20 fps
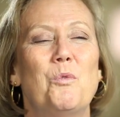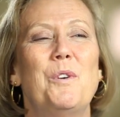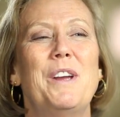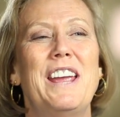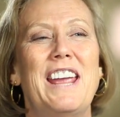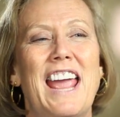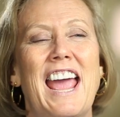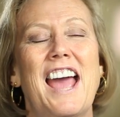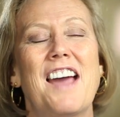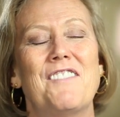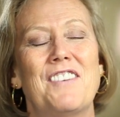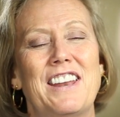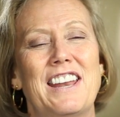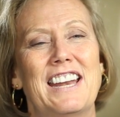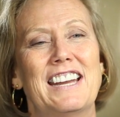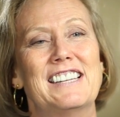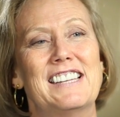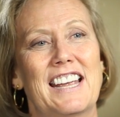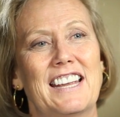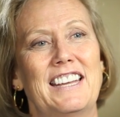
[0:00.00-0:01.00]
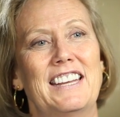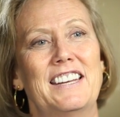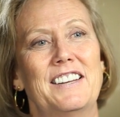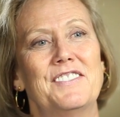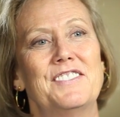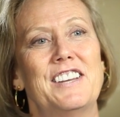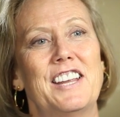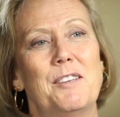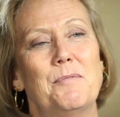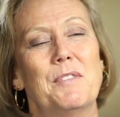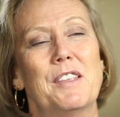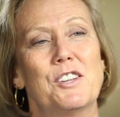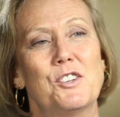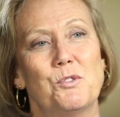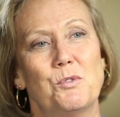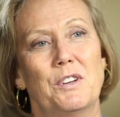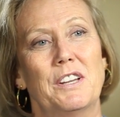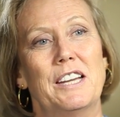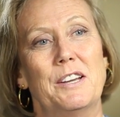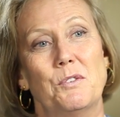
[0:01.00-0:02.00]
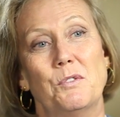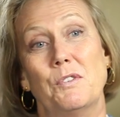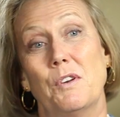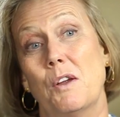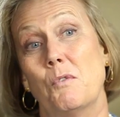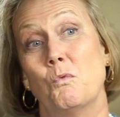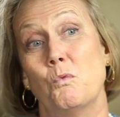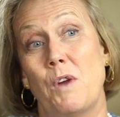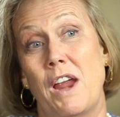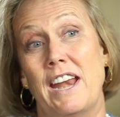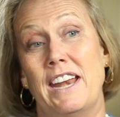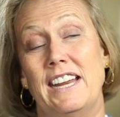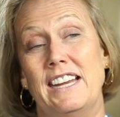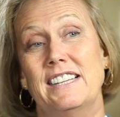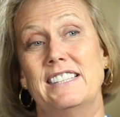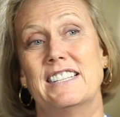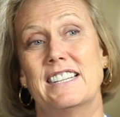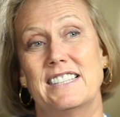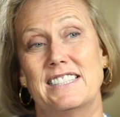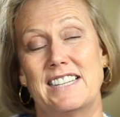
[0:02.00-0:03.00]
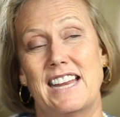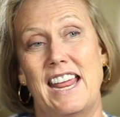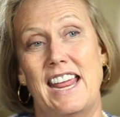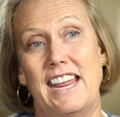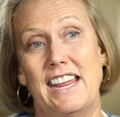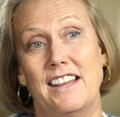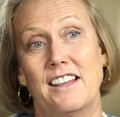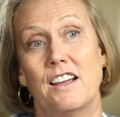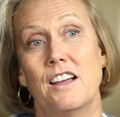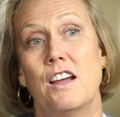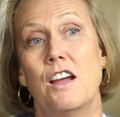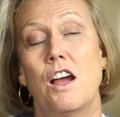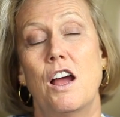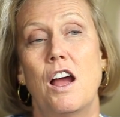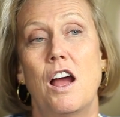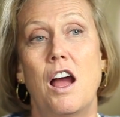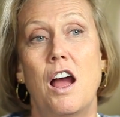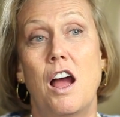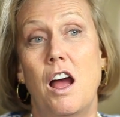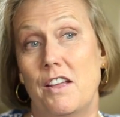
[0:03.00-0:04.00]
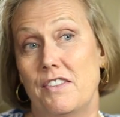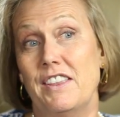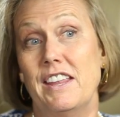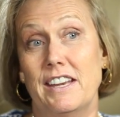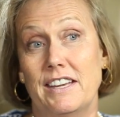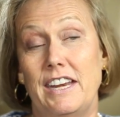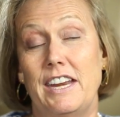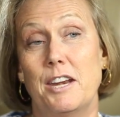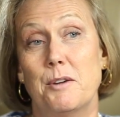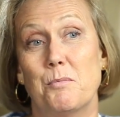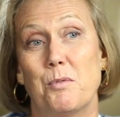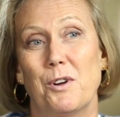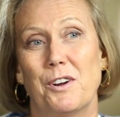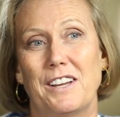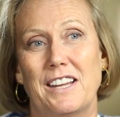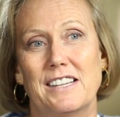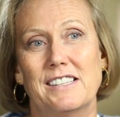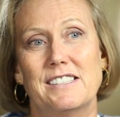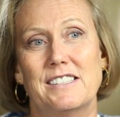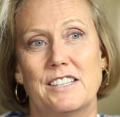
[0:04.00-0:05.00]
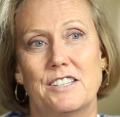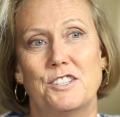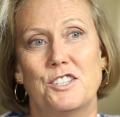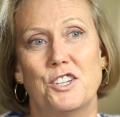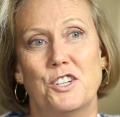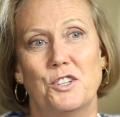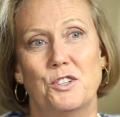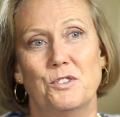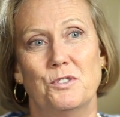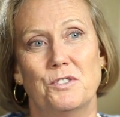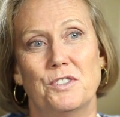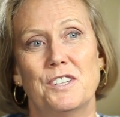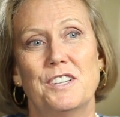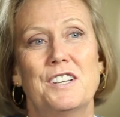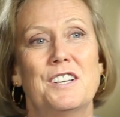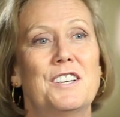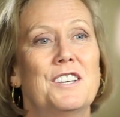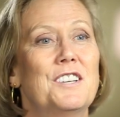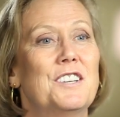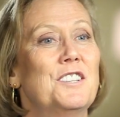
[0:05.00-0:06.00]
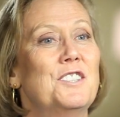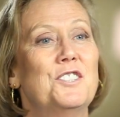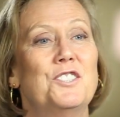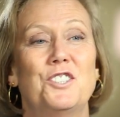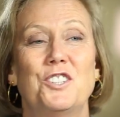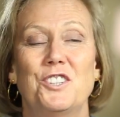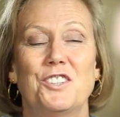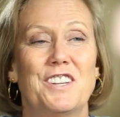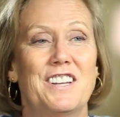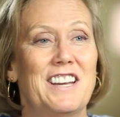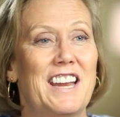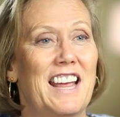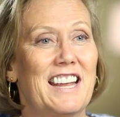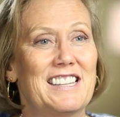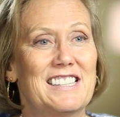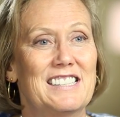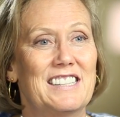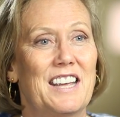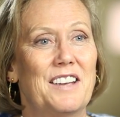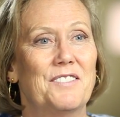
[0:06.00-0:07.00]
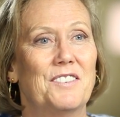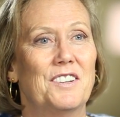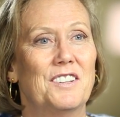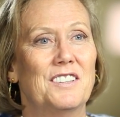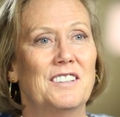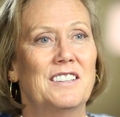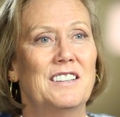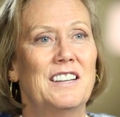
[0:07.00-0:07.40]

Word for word: We have an executive team that's really ready to take the Anita Borg Institute to the next level.